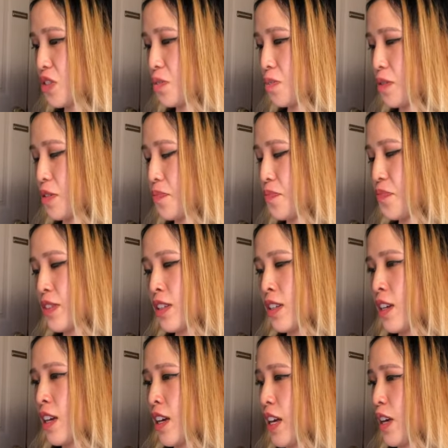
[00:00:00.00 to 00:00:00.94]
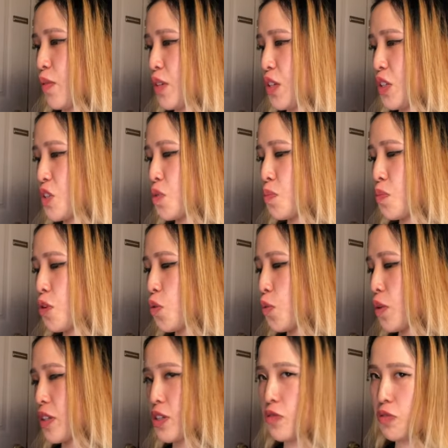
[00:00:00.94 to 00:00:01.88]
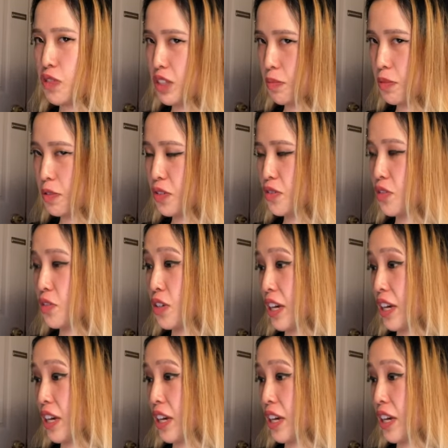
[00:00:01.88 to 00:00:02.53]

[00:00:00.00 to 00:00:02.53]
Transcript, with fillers: But hey, when you do pull one, it's really beautiful.